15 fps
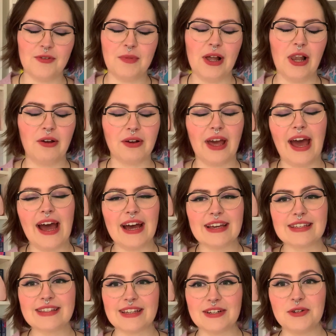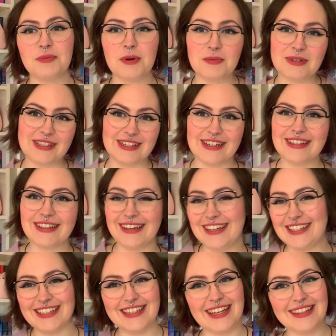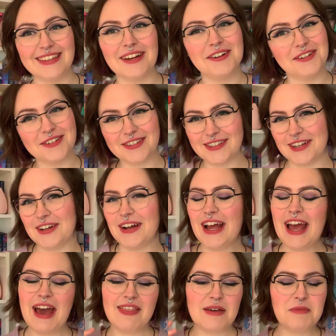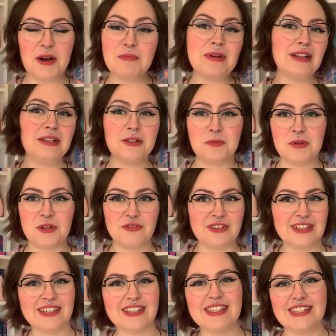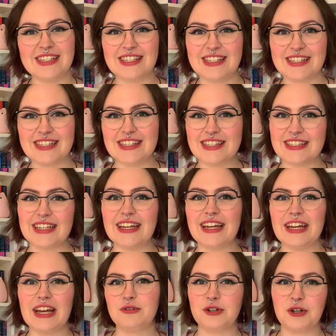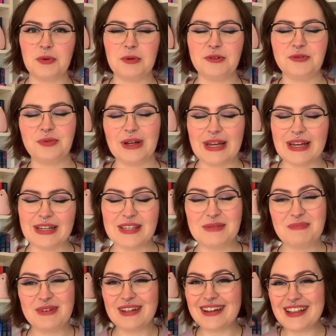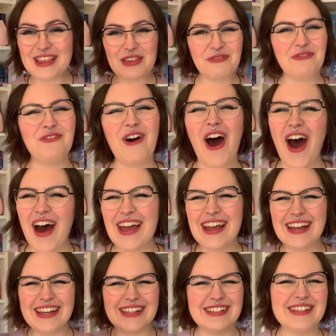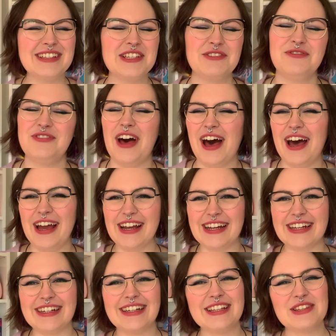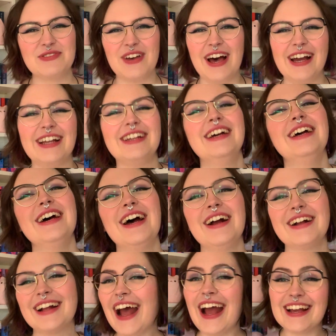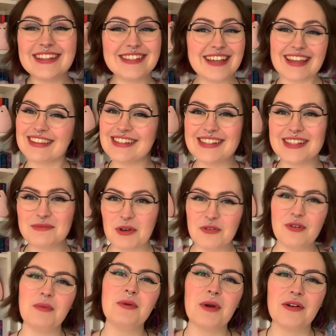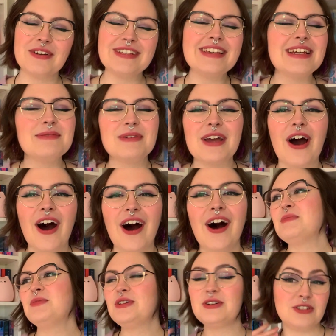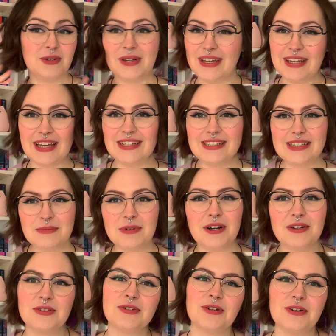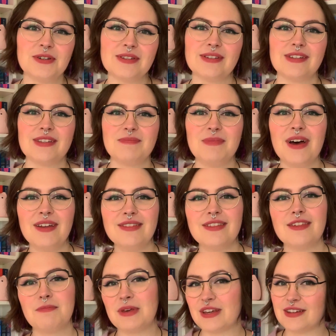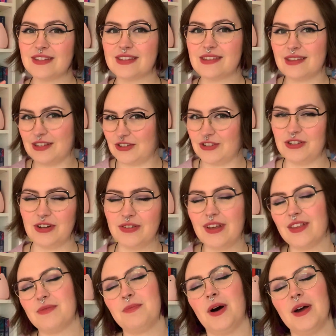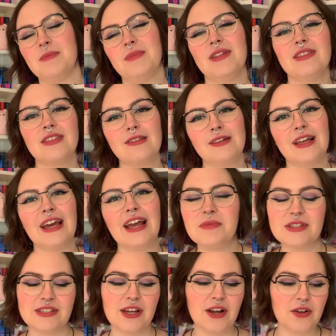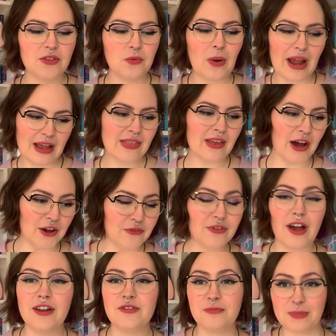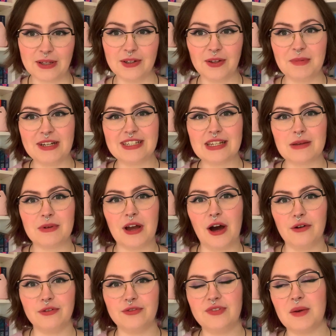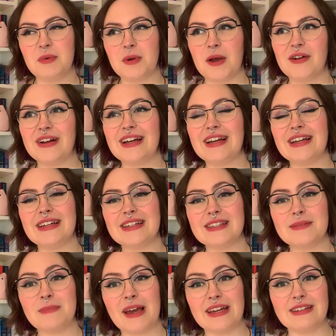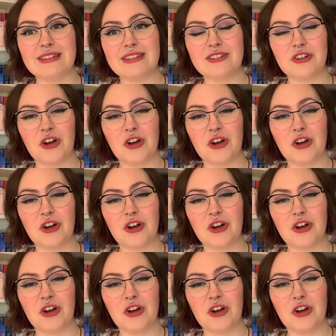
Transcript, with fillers: my long hair, so you'll probably see this and then those, so there might be a little bit of inconsistency for a couple of weeks, but it's fine, it's fine, it's fine. Okay, so yeah, this is my February TBR. We're not doing a TBR scrolls this month because, as you know, that's bi-monthly. So the way that I've kind of built my TBR for February is based